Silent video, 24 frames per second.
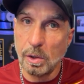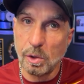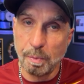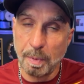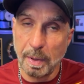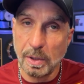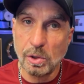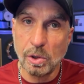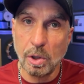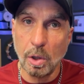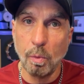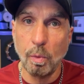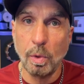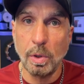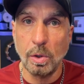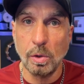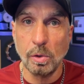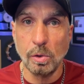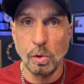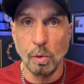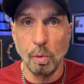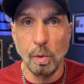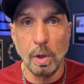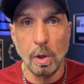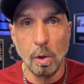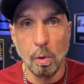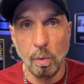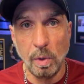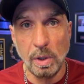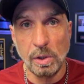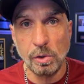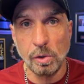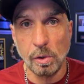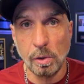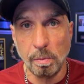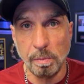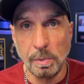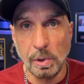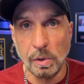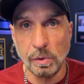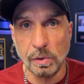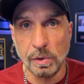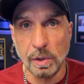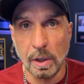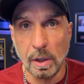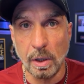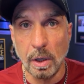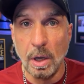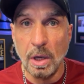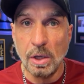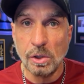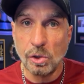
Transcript: Especially when you're doing original music.